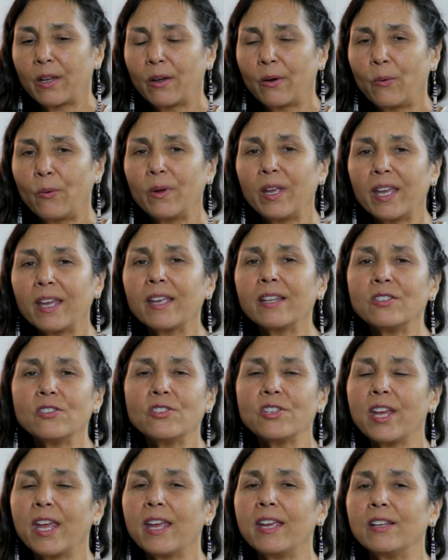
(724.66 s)
We can
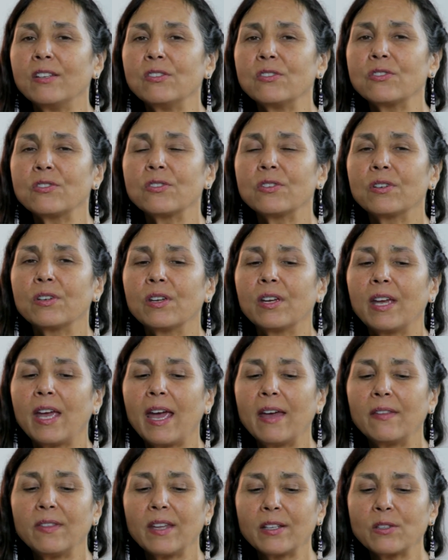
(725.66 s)
change.
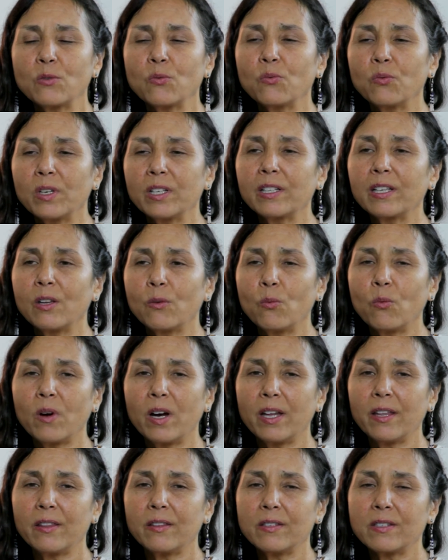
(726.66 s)
And that's really
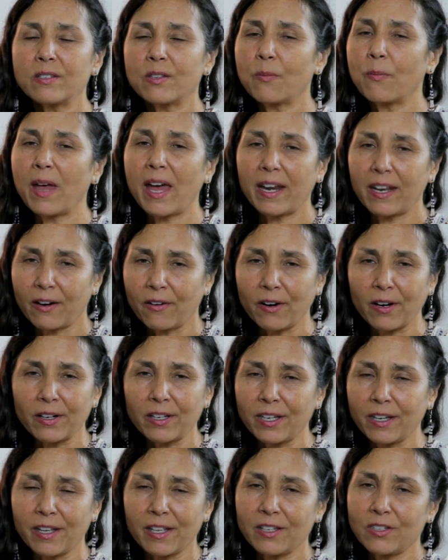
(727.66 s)
what somatic
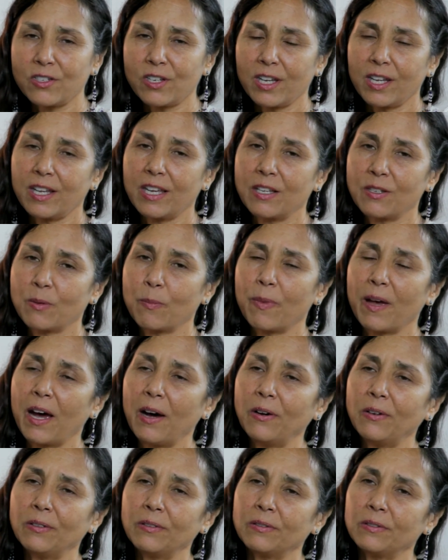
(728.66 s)
archaeology is
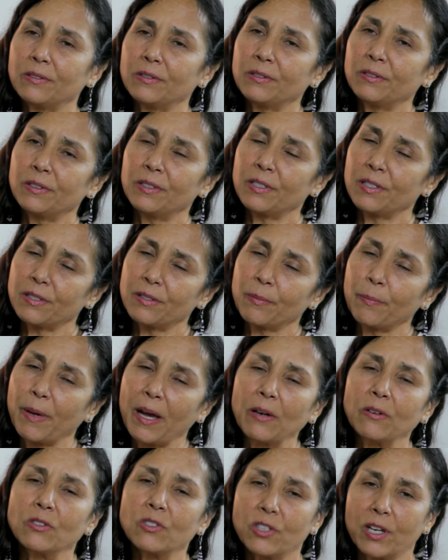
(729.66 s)
about
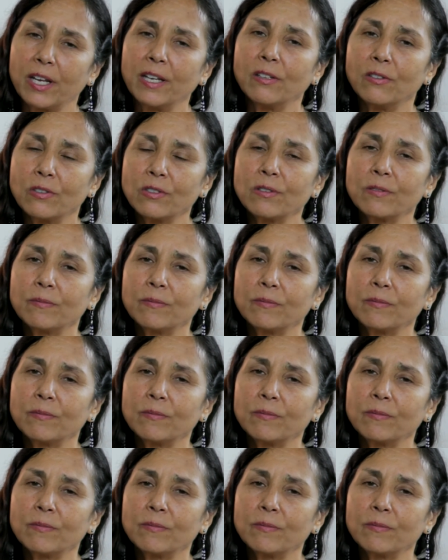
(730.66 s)
change.